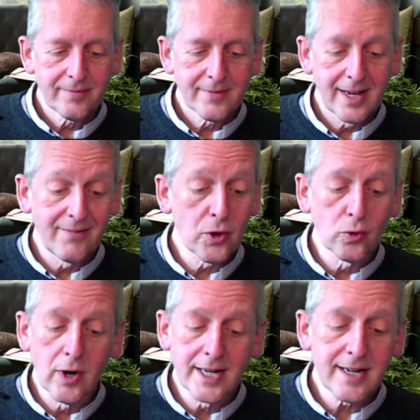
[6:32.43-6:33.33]
If your
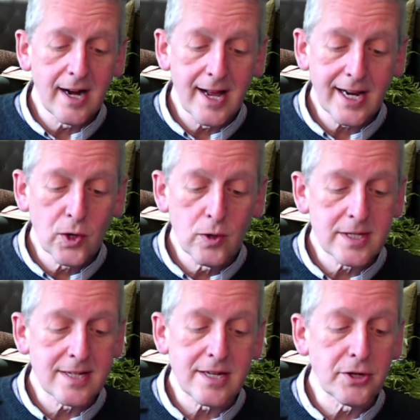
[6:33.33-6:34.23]
right eye
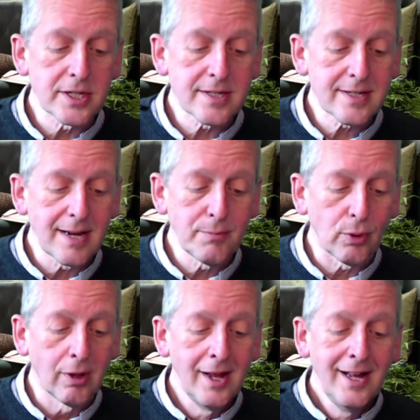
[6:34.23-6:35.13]
causes you to
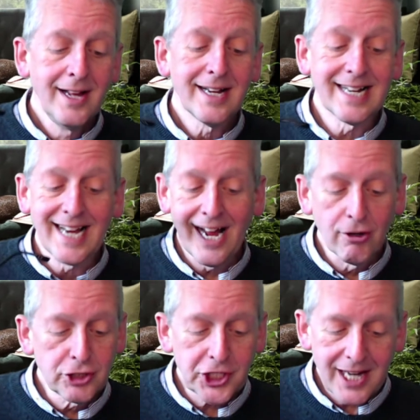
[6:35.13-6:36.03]
stumble,
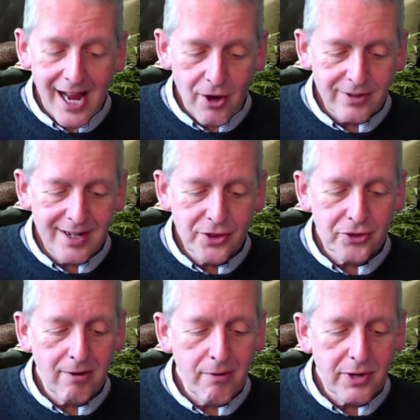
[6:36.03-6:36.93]
gouge it out and
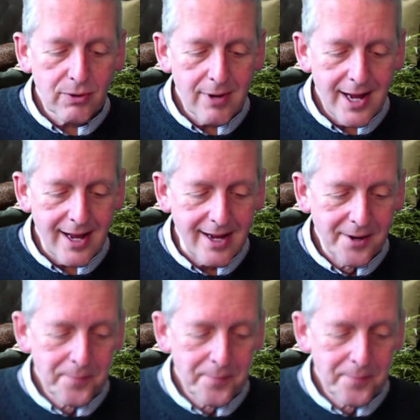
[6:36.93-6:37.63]
throw it away.